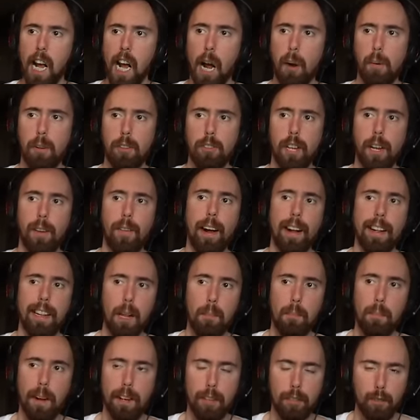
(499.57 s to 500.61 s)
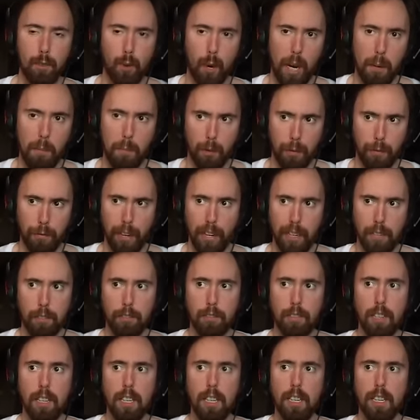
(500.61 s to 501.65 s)
I would say like the best Granblue
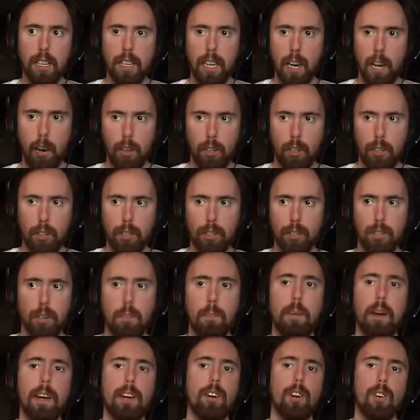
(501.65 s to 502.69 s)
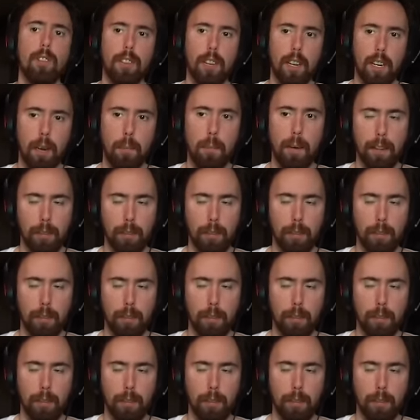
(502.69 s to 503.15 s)
Fantasy characters are better than the